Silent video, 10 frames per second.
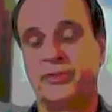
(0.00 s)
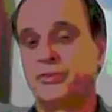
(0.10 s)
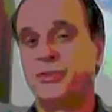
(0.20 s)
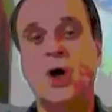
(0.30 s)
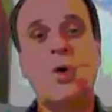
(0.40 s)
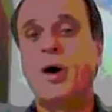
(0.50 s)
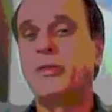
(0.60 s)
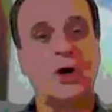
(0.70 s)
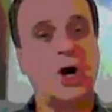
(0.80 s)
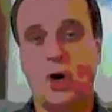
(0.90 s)
There's no
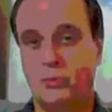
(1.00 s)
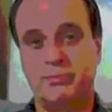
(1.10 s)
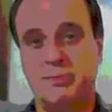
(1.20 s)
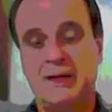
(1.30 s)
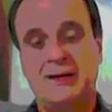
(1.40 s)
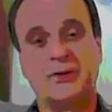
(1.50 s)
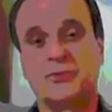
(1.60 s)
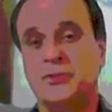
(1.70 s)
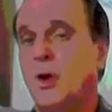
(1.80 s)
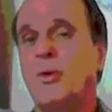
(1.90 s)
other hope.
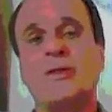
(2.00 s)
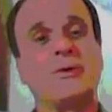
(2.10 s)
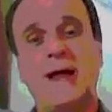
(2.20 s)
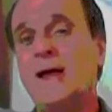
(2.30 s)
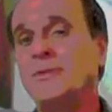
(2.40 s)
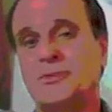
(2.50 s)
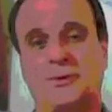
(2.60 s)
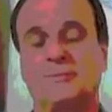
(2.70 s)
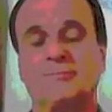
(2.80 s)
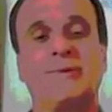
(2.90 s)
There's no other answer.